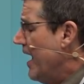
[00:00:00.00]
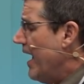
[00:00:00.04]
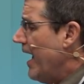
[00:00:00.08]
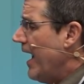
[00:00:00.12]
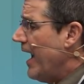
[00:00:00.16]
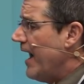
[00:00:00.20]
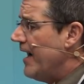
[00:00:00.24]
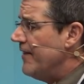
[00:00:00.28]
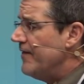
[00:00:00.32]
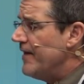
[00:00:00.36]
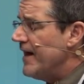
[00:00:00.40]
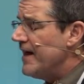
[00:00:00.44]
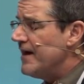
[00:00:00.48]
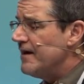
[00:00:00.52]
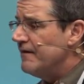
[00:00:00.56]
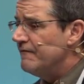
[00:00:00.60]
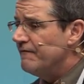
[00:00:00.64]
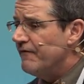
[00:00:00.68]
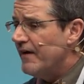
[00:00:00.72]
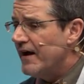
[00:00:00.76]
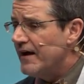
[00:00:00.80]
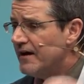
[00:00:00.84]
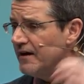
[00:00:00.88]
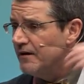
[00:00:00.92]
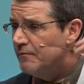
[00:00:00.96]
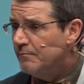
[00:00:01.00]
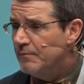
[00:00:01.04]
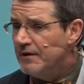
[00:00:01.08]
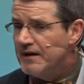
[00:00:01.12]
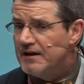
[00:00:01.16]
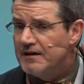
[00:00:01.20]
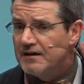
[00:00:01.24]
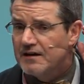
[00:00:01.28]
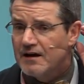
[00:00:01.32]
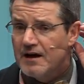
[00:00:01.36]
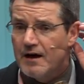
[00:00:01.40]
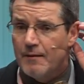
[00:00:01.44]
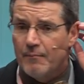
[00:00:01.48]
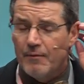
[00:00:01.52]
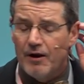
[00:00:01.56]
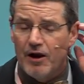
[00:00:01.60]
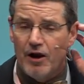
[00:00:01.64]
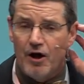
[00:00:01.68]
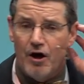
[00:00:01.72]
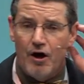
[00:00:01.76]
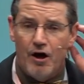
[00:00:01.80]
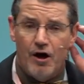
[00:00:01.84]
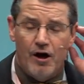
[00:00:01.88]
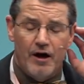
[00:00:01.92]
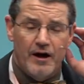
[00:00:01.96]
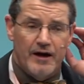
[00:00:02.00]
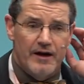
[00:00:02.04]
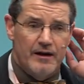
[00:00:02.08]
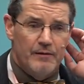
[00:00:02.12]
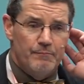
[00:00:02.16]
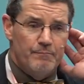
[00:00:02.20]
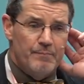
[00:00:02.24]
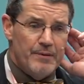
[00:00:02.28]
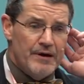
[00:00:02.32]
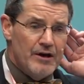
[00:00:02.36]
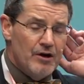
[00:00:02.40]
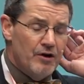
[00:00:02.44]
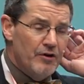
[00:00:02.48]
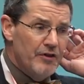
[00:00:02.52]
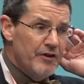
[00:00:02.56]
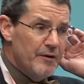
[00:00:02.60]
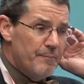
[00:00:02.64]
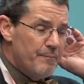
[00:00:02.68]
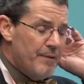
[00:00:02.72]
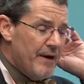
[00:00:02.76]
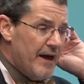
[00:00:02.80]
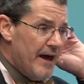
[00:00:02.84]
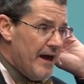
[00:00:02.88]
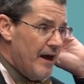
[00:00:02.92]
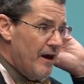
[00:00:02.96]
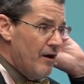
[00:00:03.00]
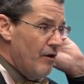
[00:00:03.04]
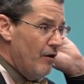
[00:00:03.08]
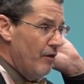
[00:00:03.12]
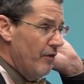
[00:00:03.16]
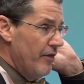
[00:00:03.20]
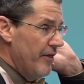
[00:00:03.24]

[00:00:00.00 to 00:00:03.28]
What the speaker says: And they invited me to come along and be on the panel.